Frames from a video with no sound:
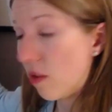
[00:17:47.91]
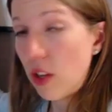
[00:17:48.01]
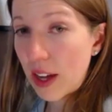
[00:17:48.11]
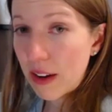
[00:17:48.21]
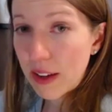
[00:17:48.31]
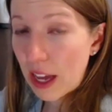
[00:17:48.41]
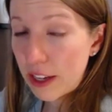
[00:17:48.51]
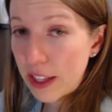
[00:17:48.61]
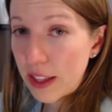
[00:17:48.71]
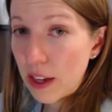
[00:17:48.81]
you got to
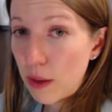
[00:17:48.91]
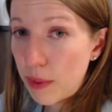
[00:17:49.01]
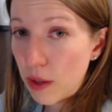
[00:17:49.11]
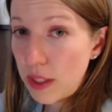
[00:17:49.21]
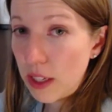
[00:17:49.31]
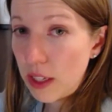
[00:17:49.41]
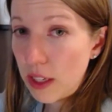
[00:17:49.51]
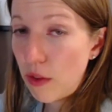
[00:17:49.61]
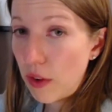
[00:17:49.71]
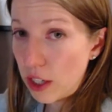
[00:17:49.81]
calculate your protein
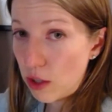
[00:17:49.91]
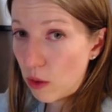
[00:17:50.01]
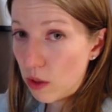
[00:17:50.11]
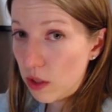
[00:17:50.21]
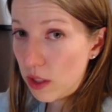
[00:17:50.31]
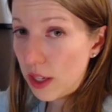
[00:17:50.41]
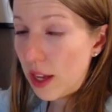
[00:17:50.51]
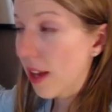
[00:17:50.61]
threshold.